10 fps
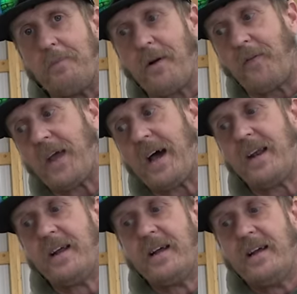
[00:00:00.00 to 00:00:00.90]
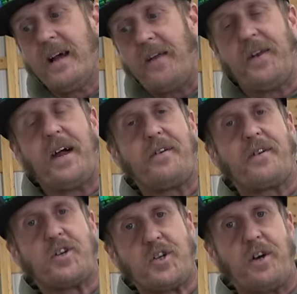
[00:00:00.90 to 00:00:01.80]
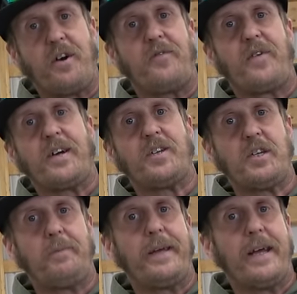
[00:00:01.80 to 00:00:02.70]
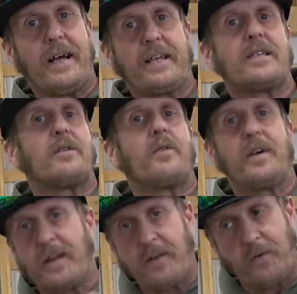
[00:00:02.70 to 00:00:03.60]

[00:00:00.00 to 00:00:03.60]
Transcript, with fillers: built that and then how you can share it via G P X or any